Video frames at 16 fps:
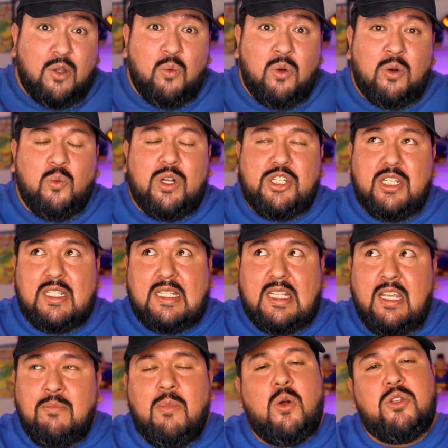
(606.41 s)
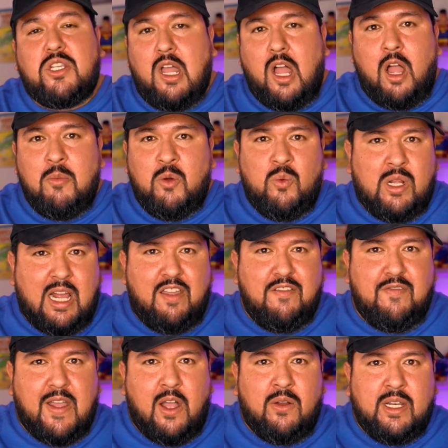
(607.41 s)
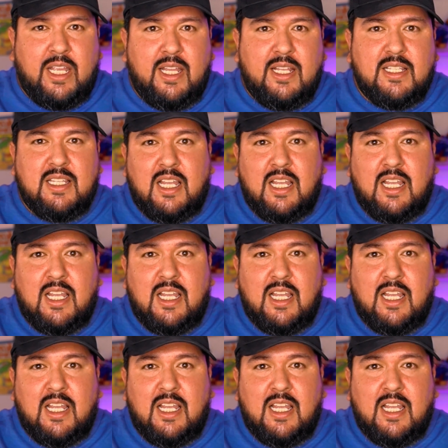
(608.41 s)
one, which is the most common one I found, is